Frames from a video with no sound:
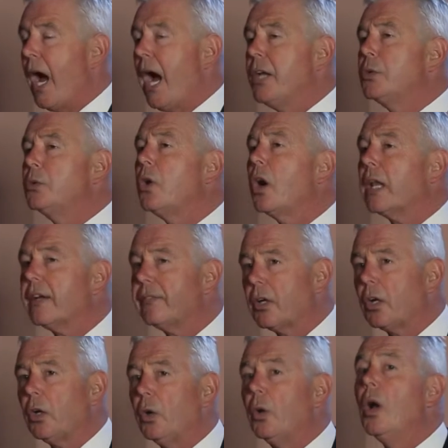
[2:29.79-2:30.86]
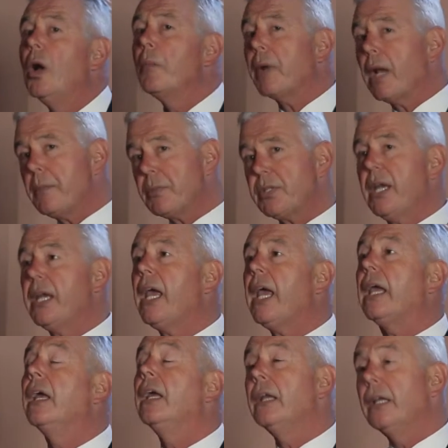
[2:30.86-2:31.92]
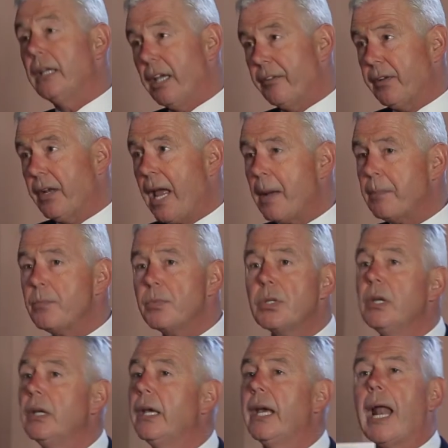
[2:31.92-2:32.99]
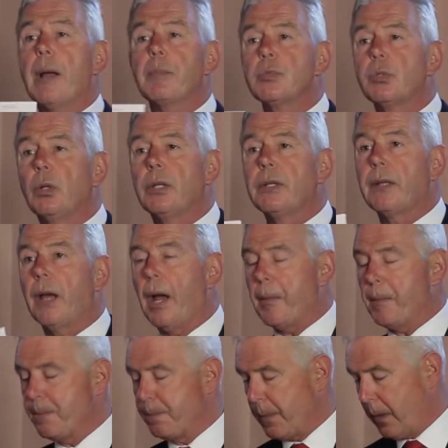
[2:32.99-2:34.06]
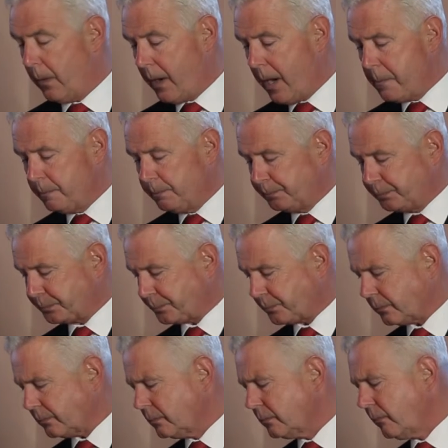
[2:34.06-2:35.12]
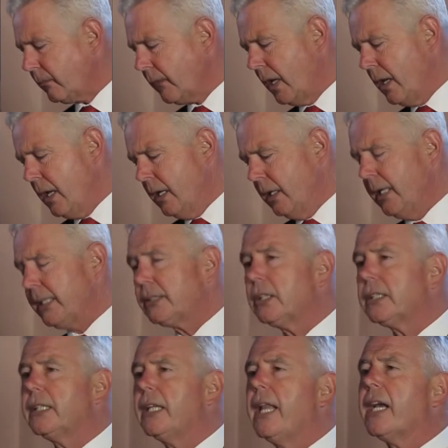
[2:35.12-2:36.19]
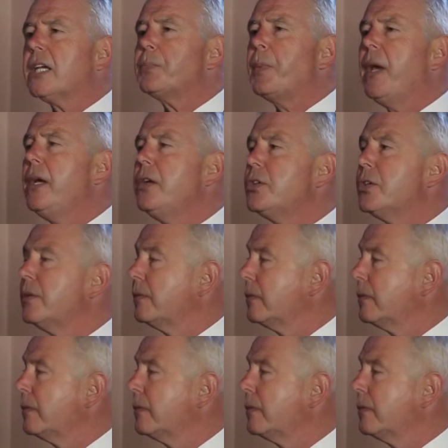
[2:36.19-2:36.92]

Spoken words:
I do not have a clue. But I'm saying, hey, if it happens all the time. All right? Let's look at the next page.